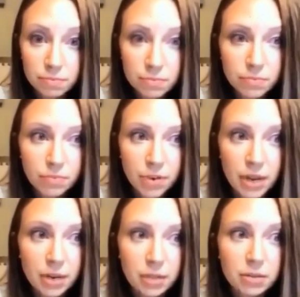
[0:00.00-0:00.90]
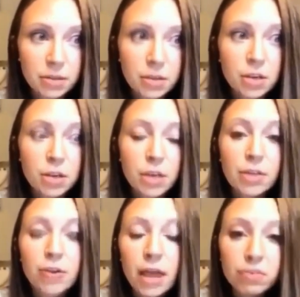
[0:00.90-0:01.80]
forget it. And
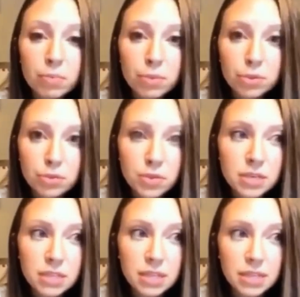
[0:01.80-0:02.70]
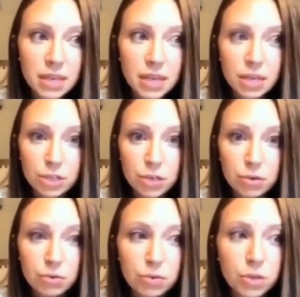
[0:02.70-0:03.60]
they're having people do things that they can't do.
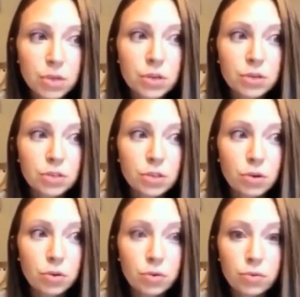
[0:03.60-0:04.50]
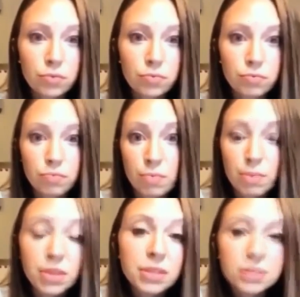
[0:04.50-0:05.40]
So maybe
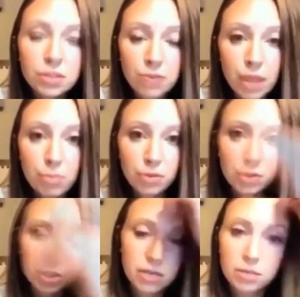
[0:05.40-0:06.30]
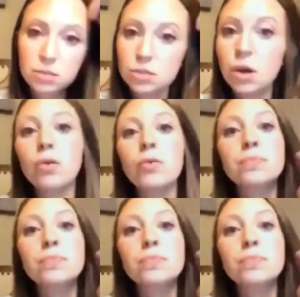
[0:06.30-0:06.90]
things that they're not proficient in. So